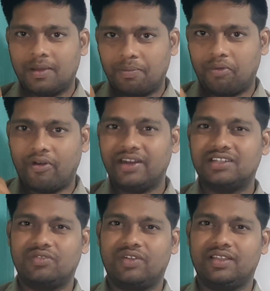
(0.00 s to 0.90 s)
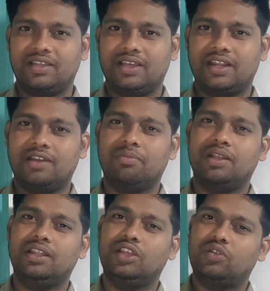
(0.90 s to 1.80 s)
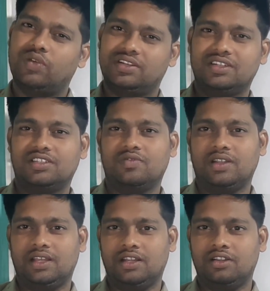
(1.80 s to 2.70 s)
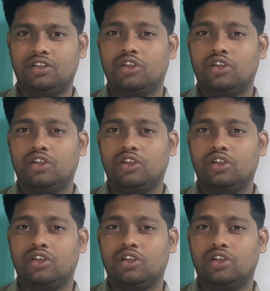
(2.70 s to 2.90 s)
points were there, and many equations were there.